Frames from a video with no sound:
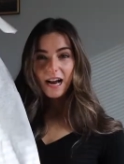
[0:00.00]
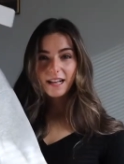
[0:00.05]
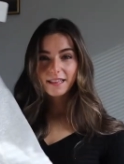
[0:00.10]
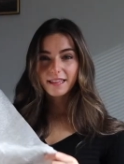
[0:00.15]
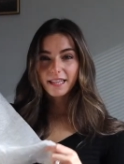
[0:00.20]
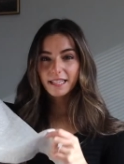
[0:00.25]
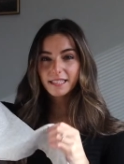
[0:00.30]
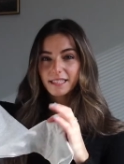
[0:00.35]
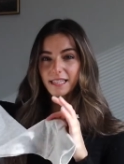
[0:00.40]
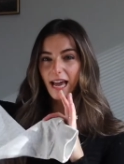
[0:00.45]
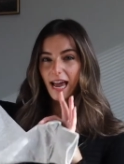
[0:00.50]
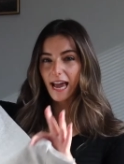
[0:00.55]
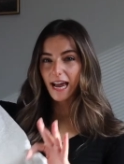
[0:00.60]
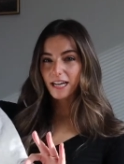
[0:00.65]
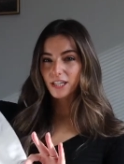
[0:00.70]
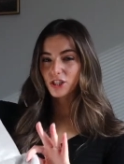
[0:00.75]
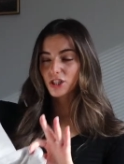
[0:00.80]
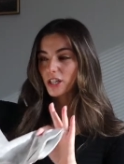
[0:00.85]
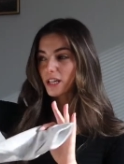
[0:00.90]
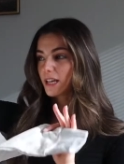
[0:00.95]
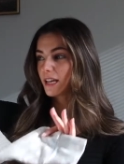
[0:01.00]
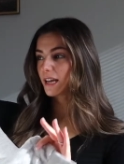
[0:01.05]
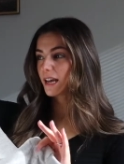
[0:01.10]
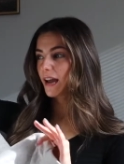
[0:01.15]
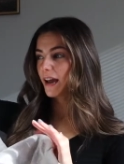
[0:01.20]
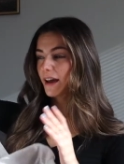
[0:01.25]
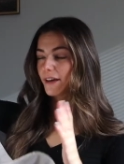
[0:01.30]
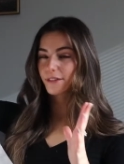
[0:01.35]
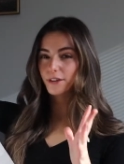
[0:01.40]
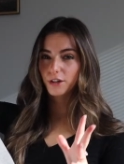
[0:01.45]
Got this ashy
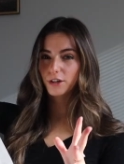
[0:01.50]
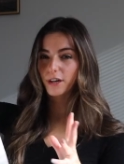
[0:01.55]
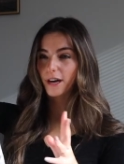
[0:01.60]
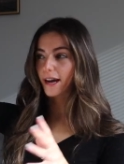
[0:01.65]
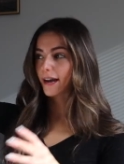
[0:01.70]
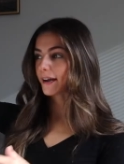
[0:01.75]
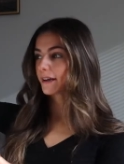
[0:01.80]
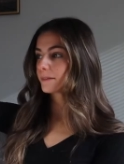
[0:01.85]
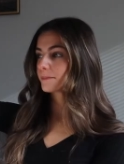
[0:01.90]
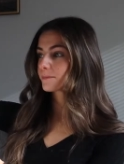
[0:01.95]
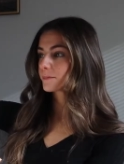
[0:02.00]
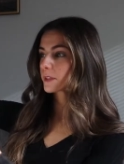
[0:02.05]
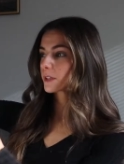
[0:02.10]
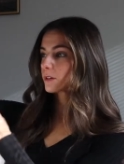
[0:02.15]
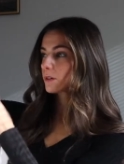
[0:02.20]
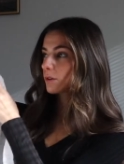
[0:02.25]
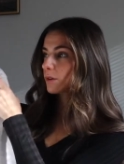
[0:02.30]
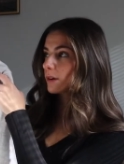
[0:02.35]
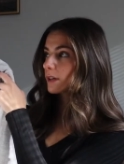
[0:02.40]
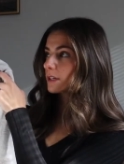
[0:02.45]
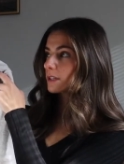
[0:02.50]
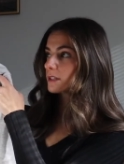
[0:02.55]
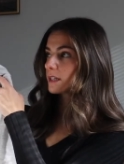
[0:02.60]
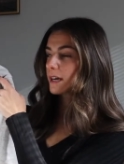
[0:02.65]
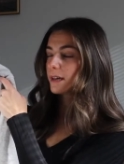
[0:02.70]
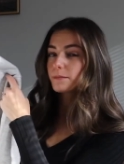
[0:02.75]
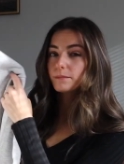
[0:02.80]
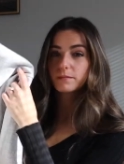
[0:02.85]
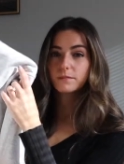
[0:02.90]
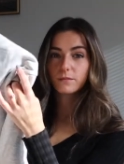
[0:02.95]
heather gray quarter
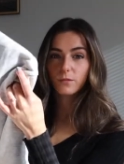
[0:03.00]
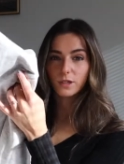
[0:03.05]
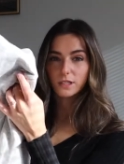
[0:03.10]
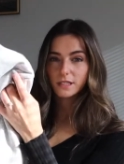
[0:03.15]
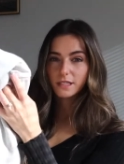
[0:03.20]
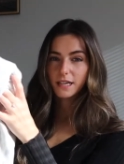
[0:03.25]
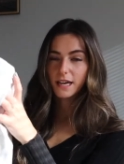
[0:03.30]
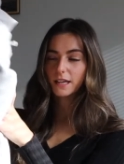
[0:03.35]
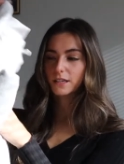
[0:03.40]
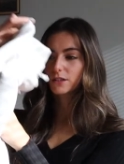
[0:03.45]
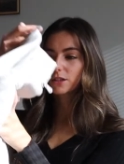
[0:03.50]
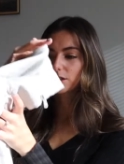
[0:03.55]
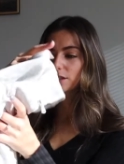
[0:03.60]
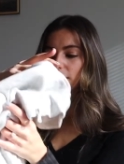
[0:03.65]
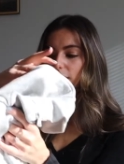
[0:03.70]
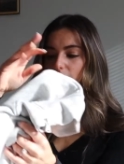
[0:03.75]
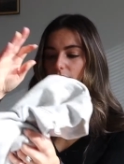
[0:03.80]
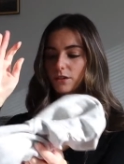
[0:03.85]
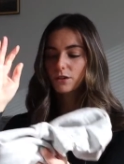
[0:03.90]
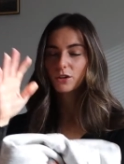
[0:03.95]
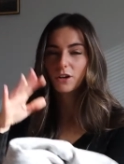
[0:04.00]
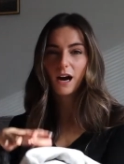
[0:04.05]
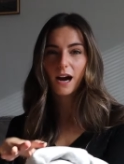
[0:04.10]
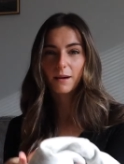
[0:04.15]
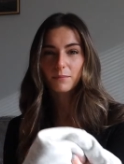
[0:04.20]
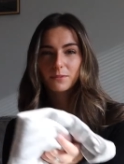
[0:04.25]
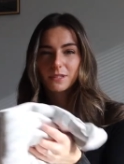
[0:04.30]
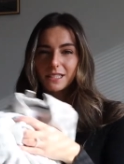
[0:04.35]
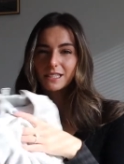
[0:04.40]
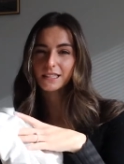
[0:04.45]
zip. Once again, just like
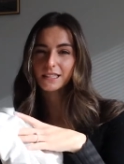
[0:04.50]
cropped,